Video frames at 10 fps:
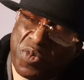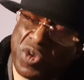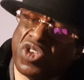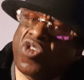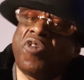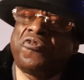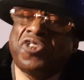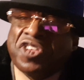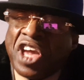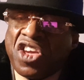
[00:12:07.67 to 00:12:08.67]
with the
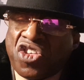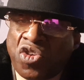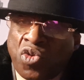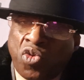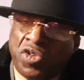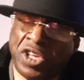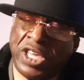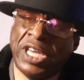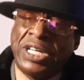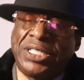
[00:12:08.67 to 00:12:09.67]
confiscation order,
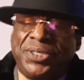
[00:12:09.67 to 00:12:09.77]
yeah.